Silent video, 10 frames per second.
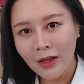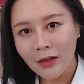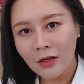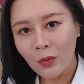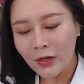
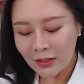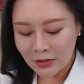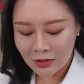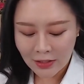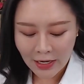When it
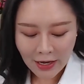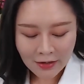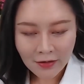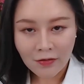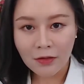gets to the
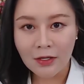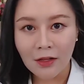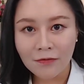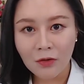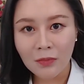end of the
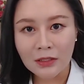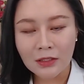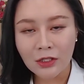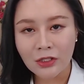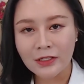telephone
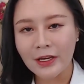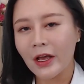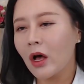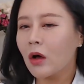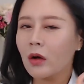message, they say,
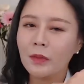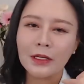oh,